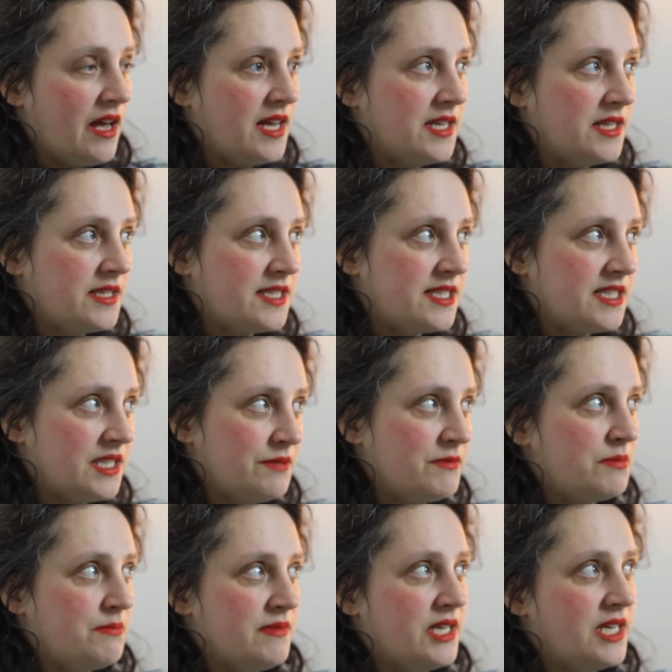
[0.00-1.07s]
It seemed
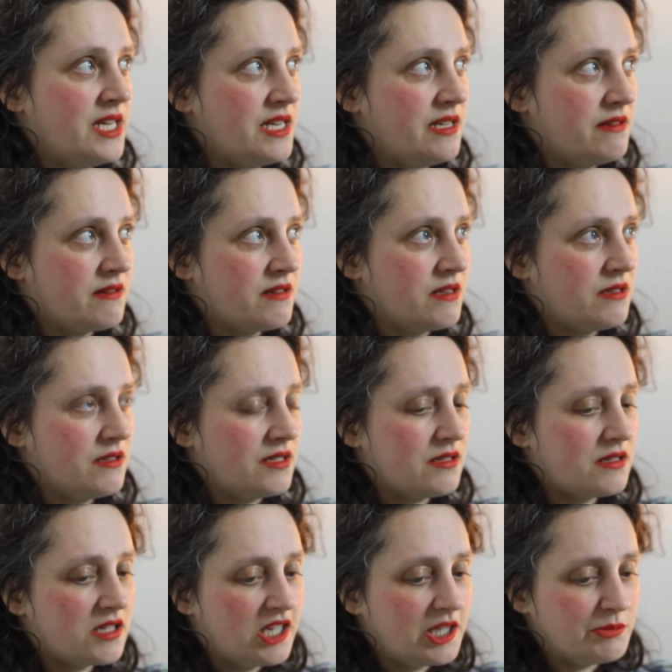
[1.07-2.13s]
to me that
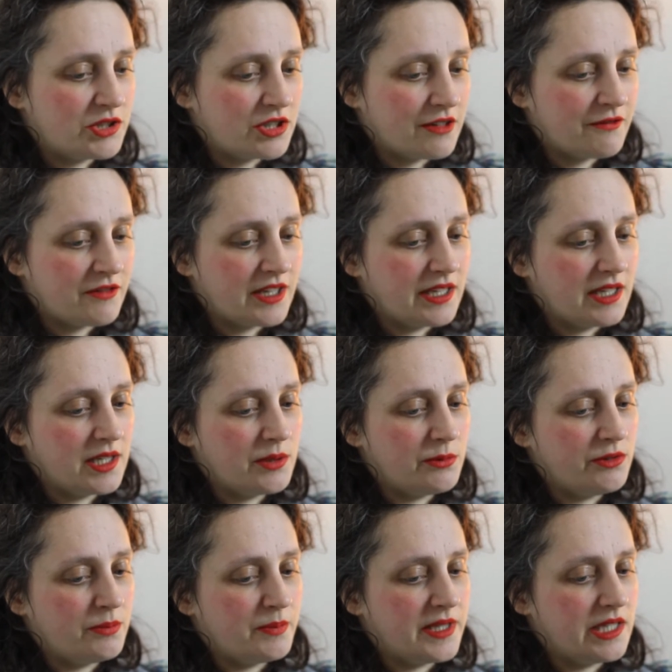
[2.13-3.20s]
time-travelling
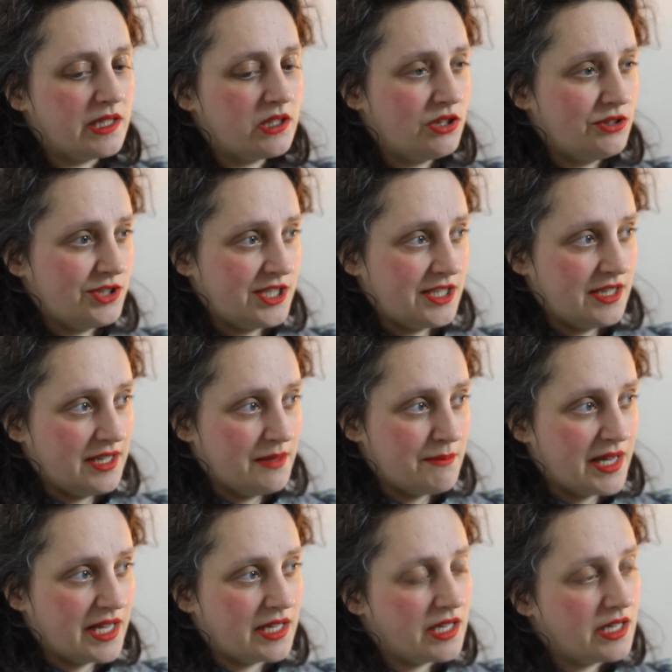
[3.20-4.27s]
would be constantly
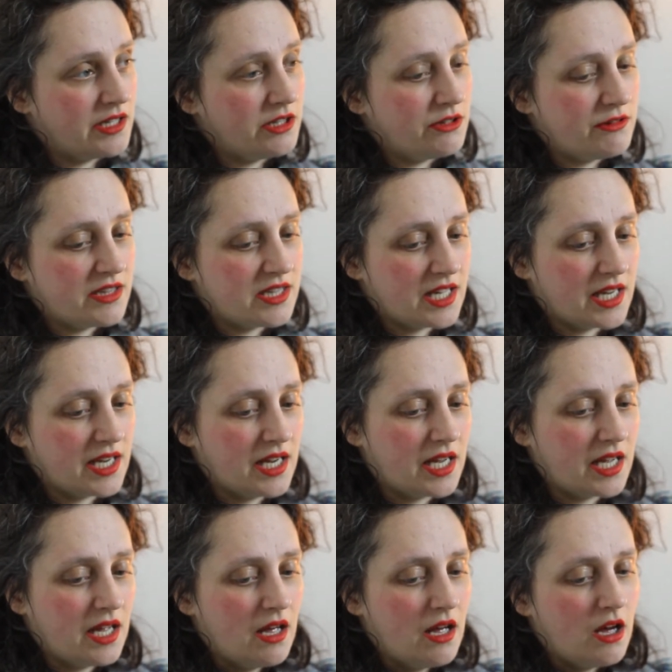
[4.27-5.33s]
making you
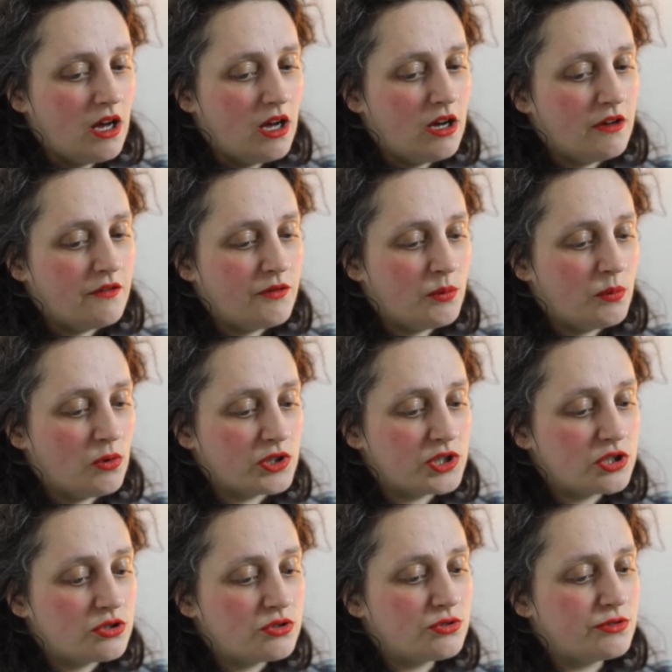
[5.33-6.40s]
think of what
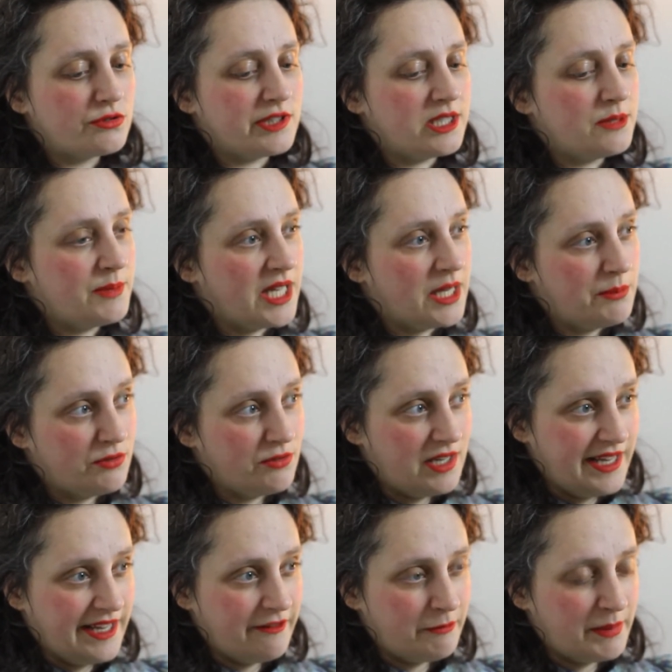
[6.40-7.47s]
stories people
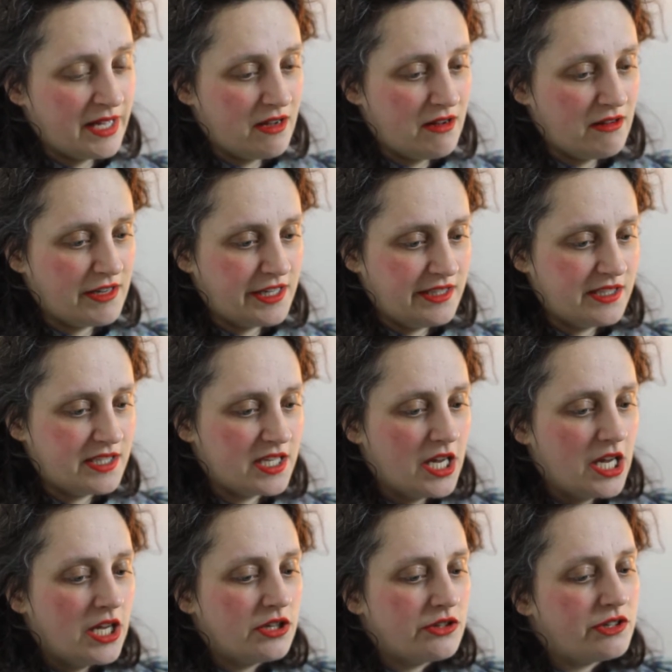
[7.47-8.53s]
leave behind.
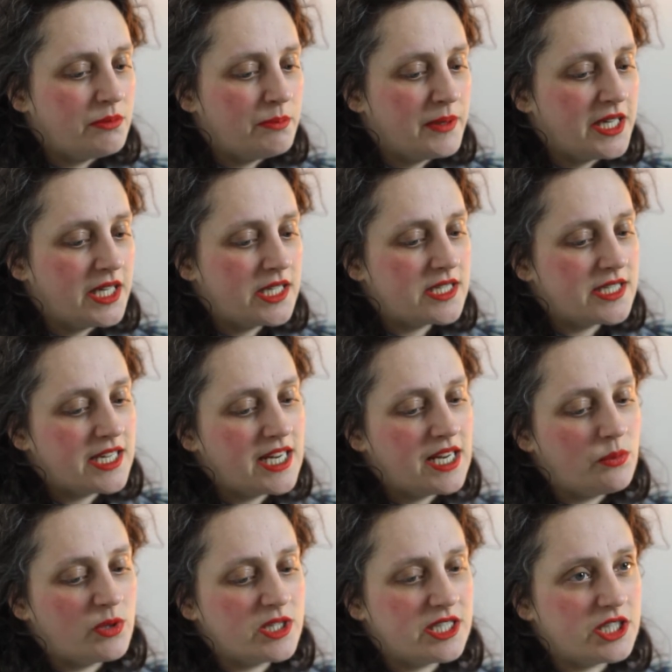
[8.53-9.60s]
You'd be
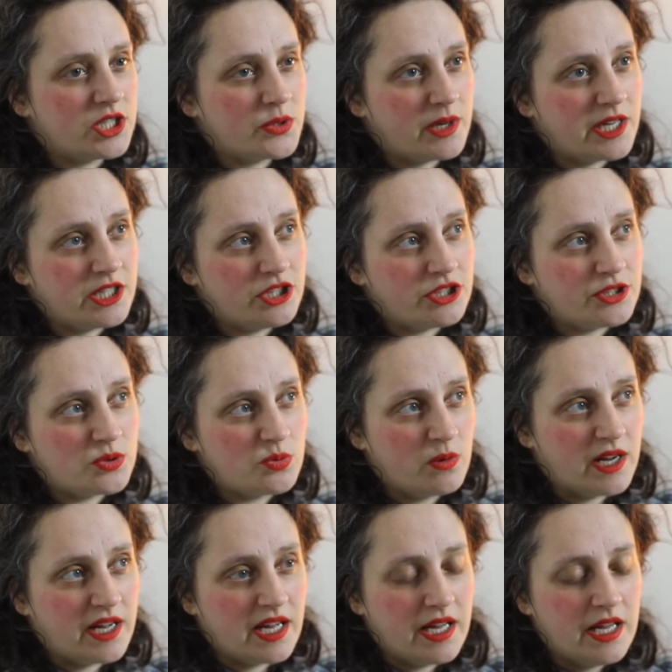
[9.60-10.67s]
dealing with situations
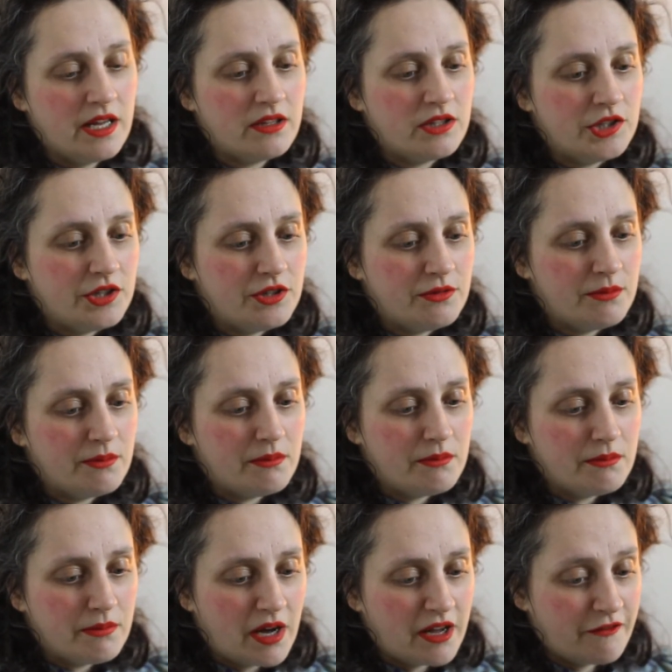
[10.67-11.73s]
where you
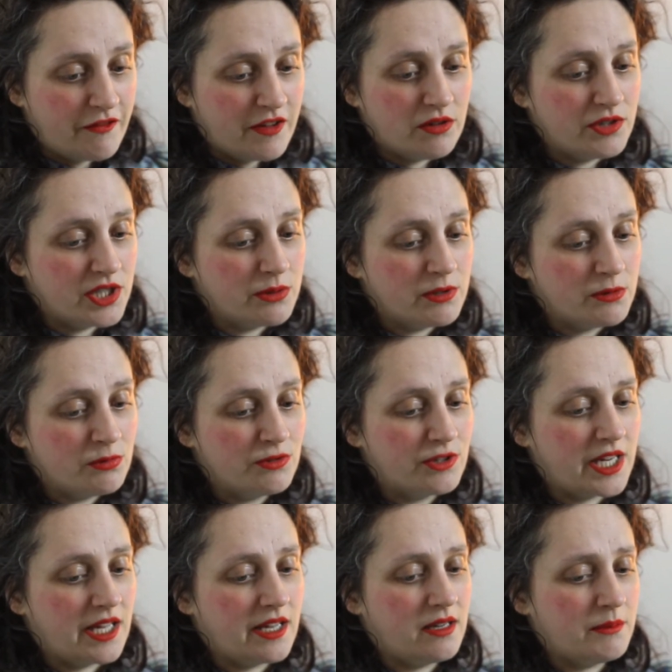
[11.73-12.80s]
might feel you were
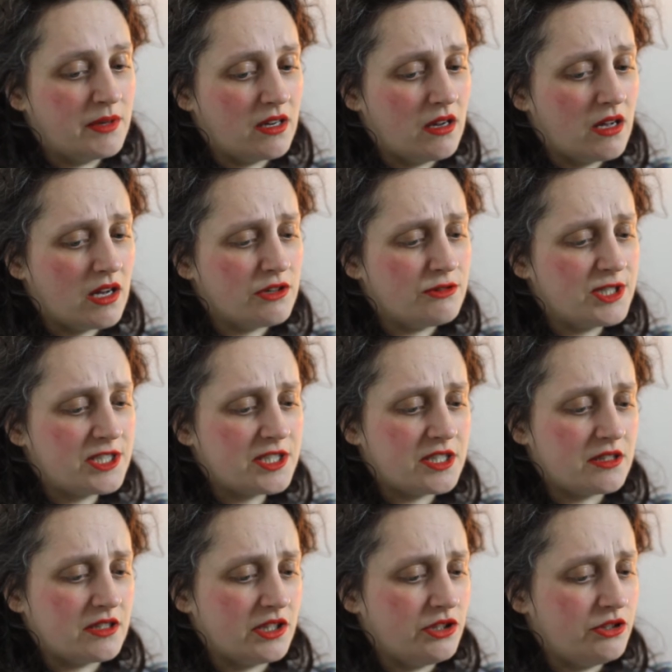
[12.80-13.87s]
walking among ghosts,
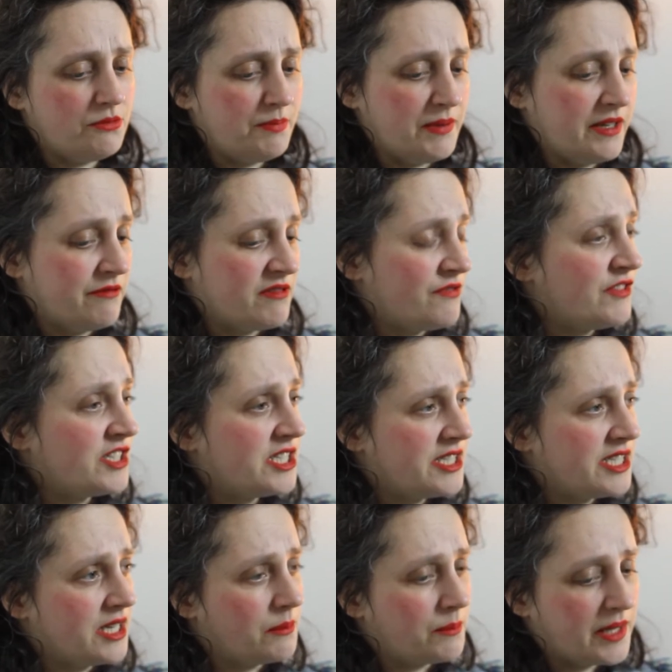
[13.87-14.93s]
that you'd be
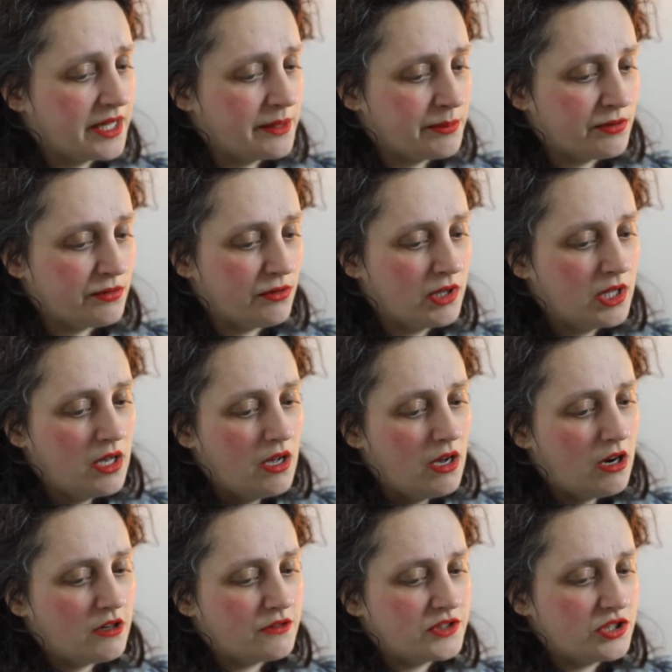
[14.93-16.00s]
revisiting people,
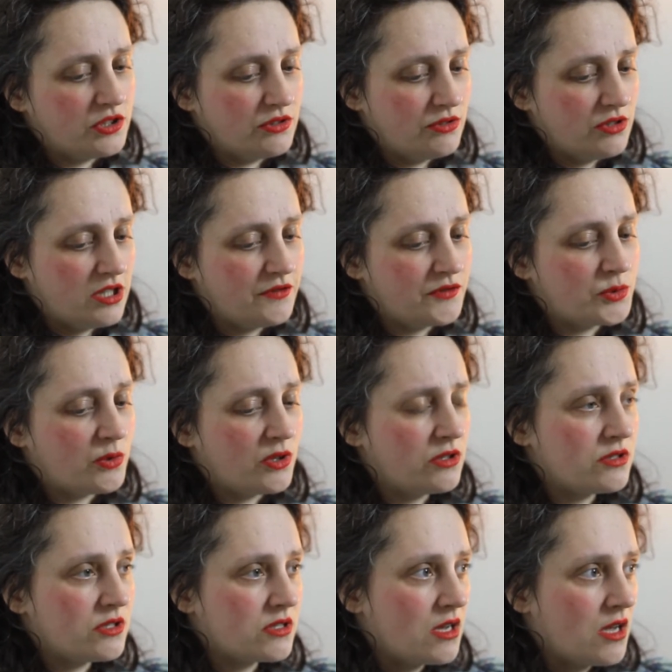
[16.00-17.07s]
often your loved
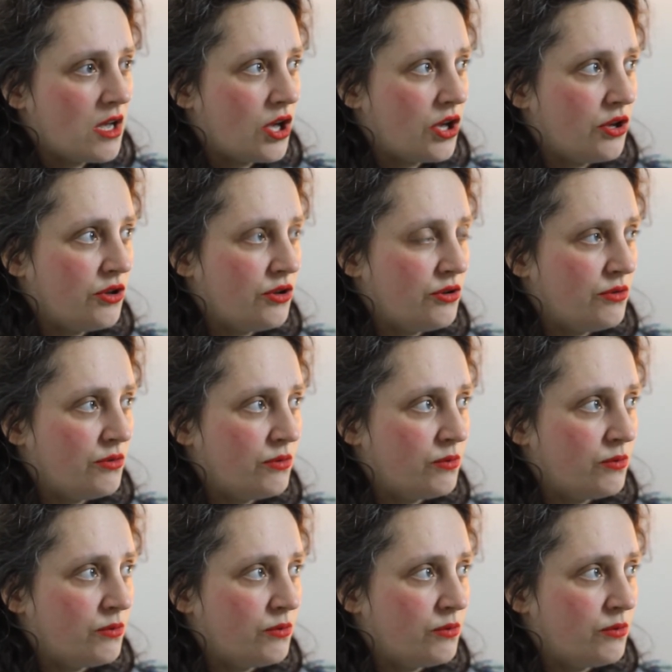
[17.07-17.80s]
ones, who